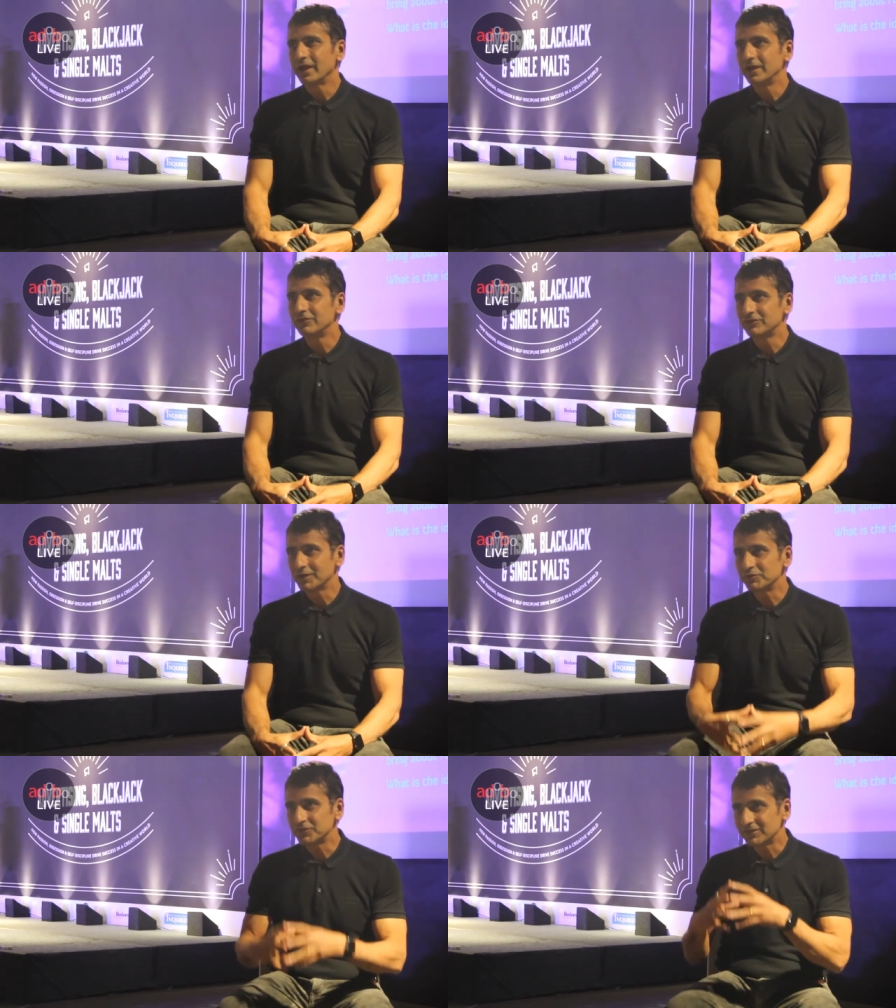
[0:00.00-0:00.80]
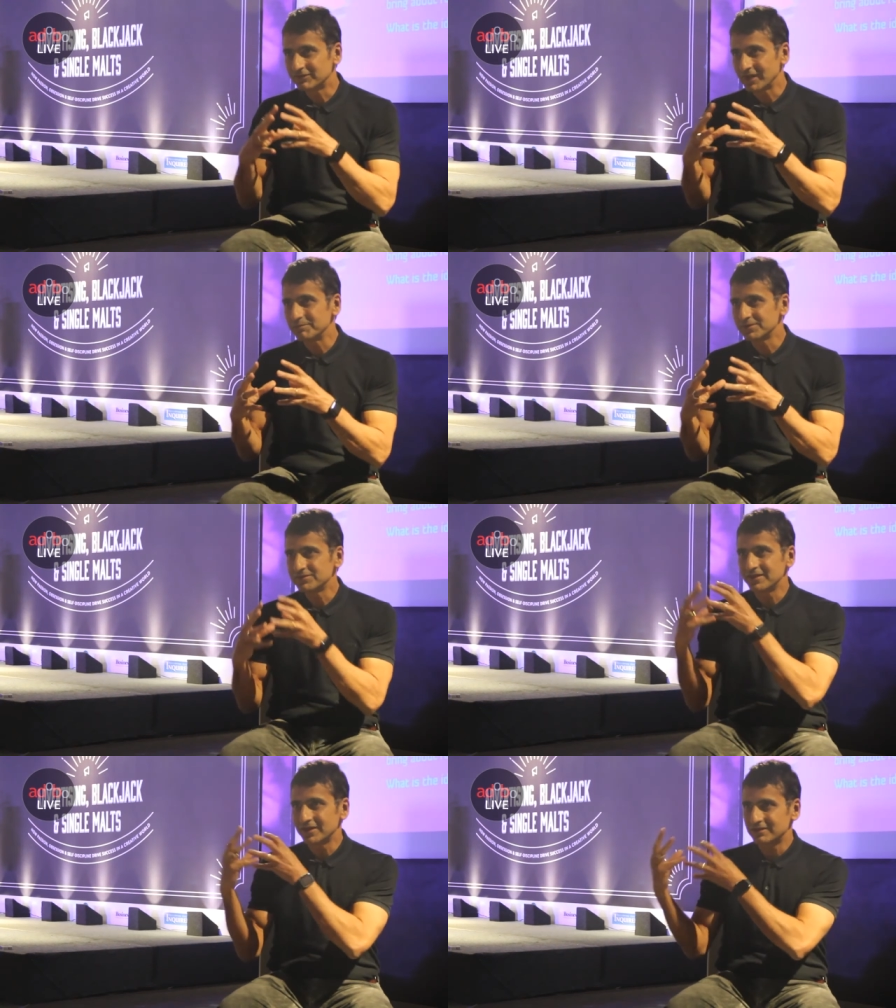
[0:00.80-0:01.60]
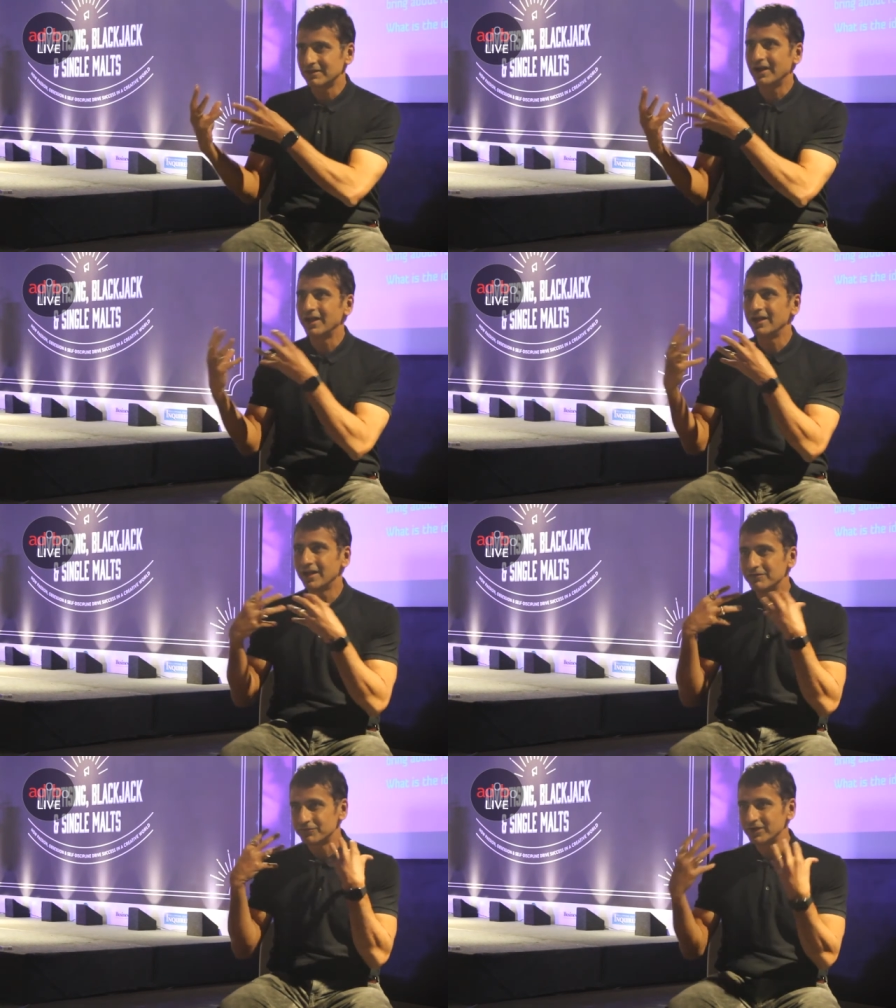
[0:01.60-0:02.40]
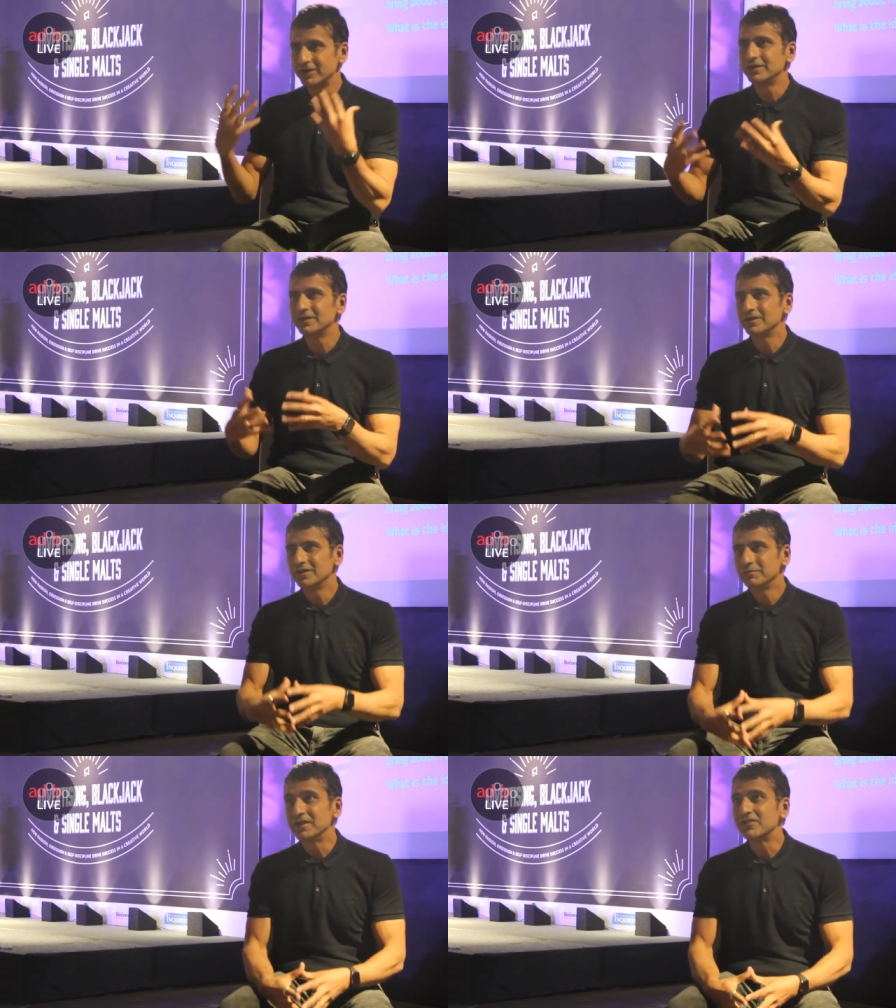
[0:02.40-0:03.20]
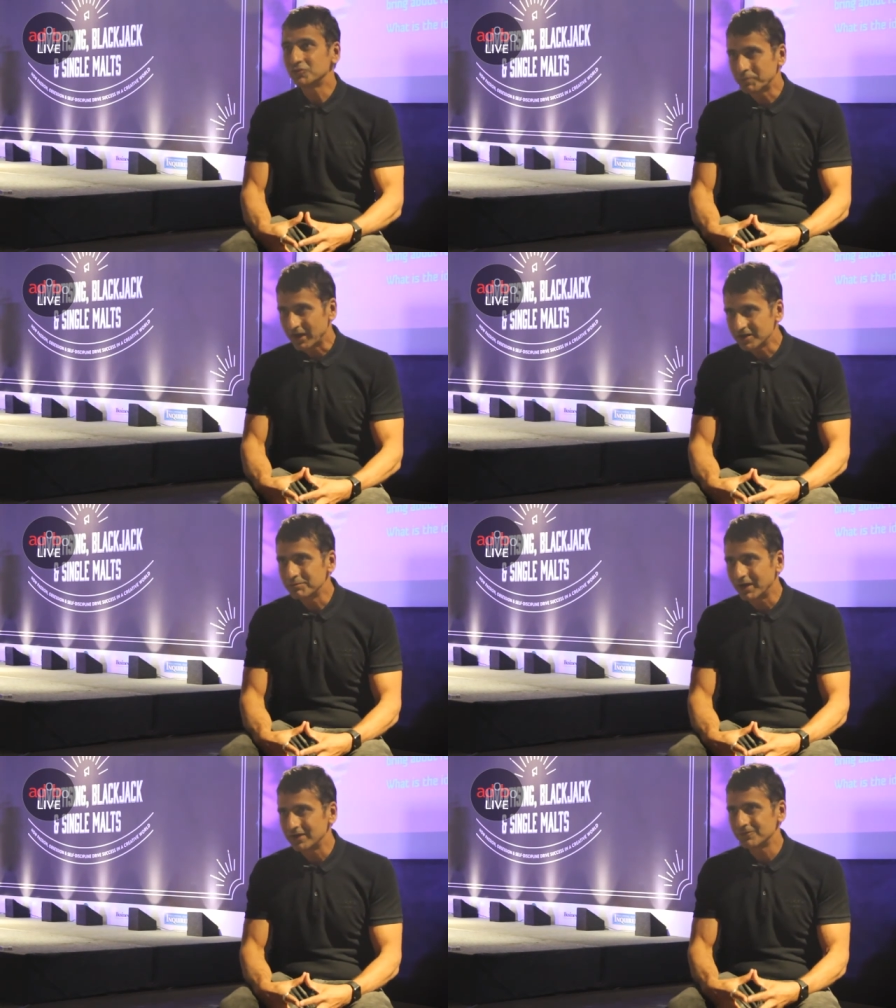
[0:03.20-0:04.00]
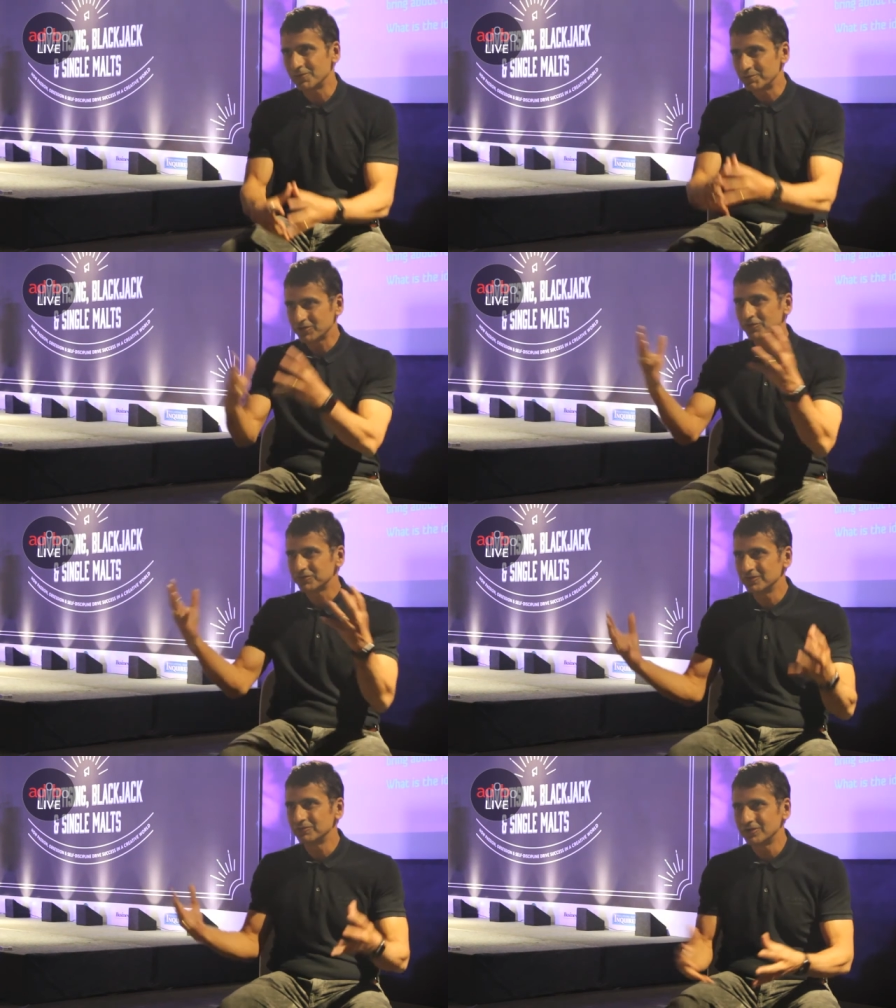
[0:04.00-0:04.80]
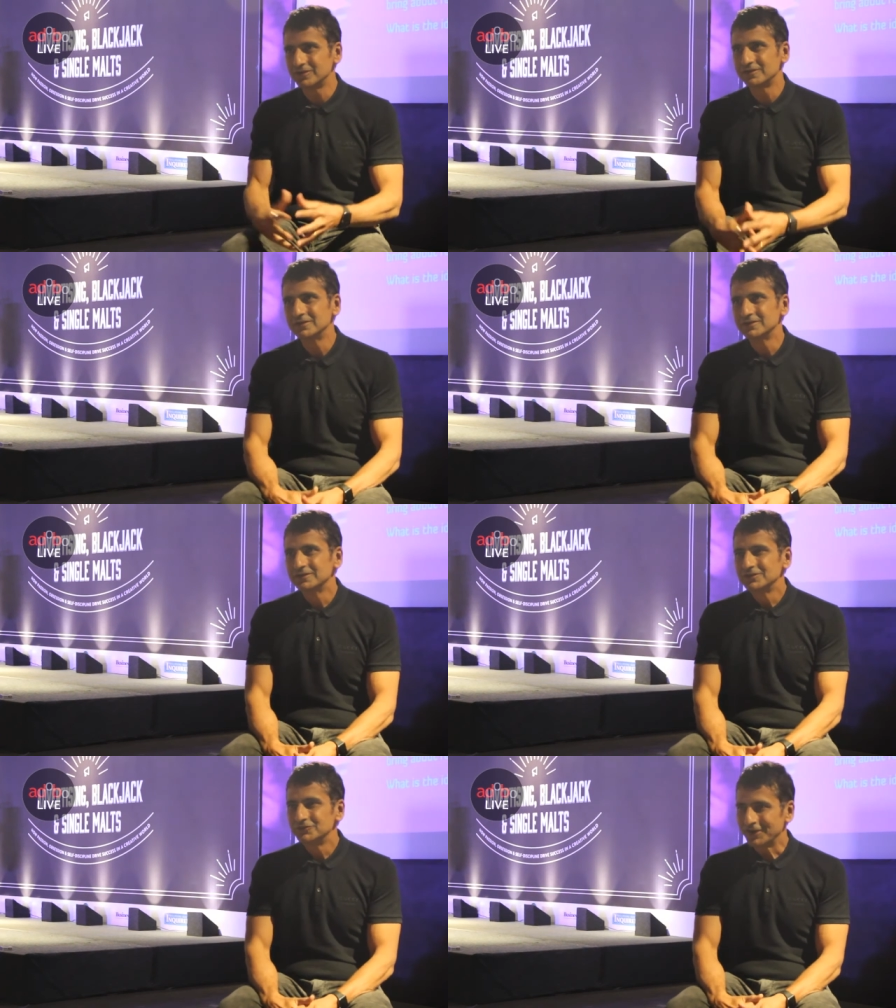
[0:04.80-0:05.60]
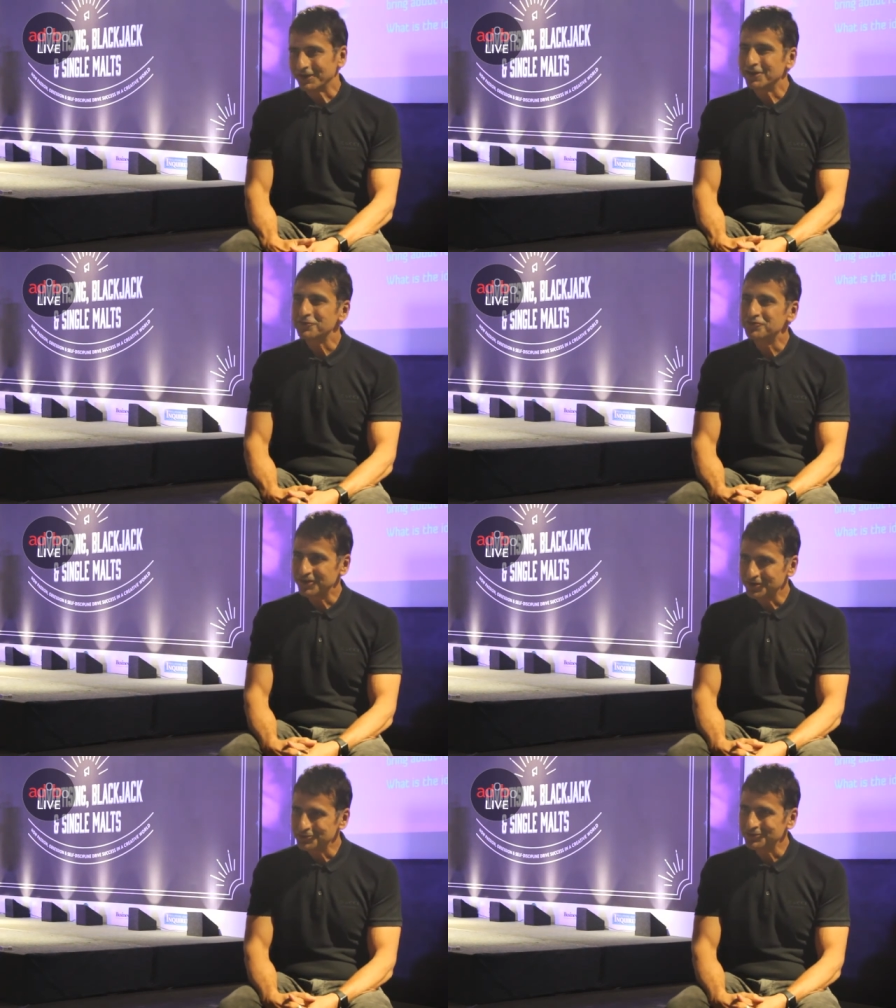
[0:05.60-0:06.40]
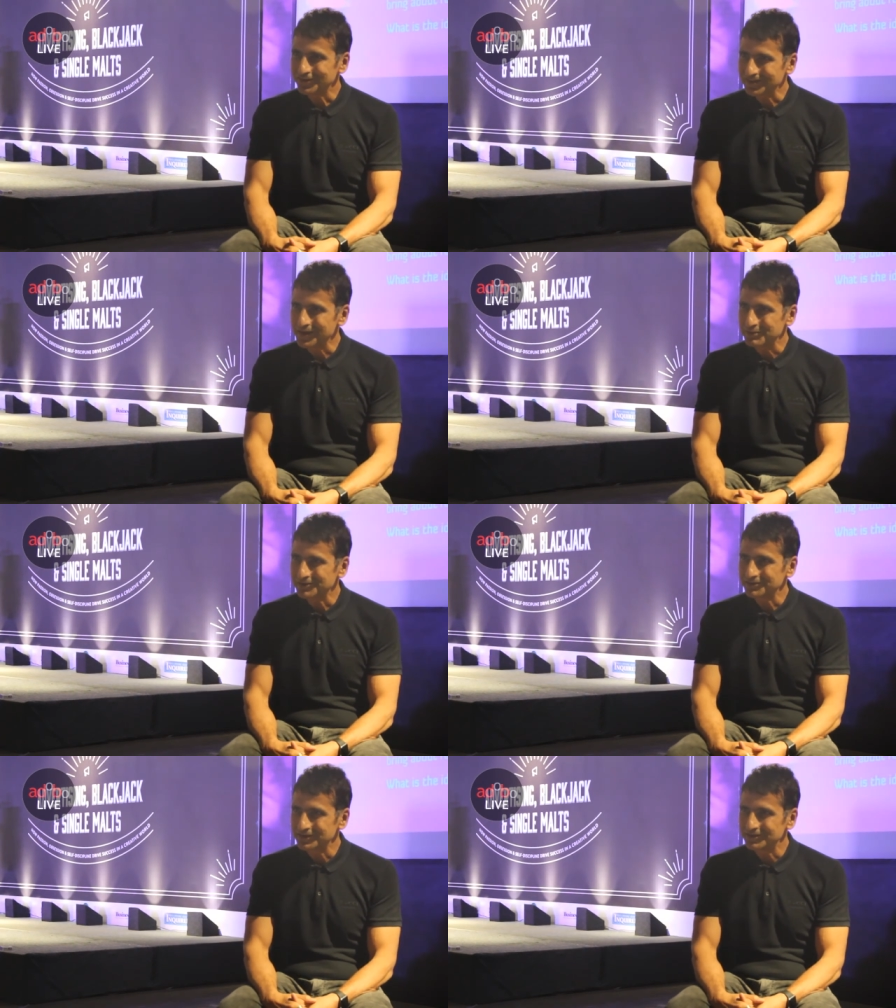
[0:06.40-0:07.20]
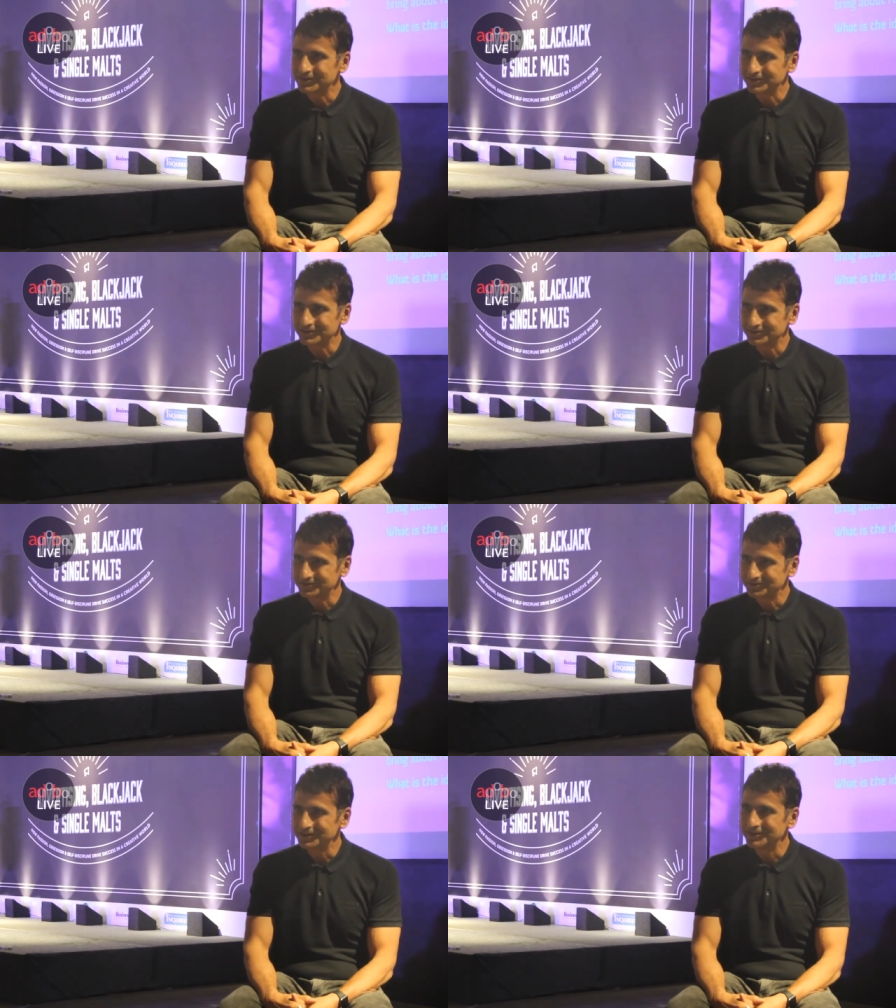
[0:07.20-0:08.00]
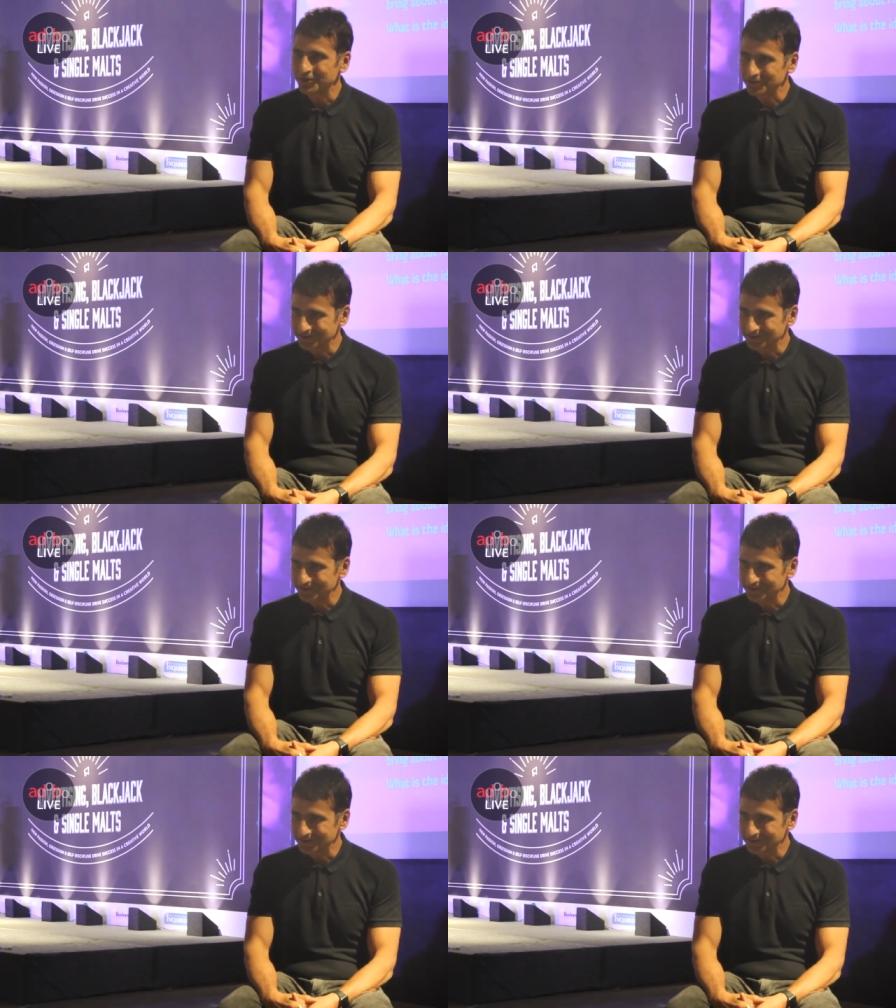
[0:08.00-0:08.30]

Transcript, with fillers: and some of the examples that I have really been inspired by from across the world. So, I kind of shared those examples with, uh, with the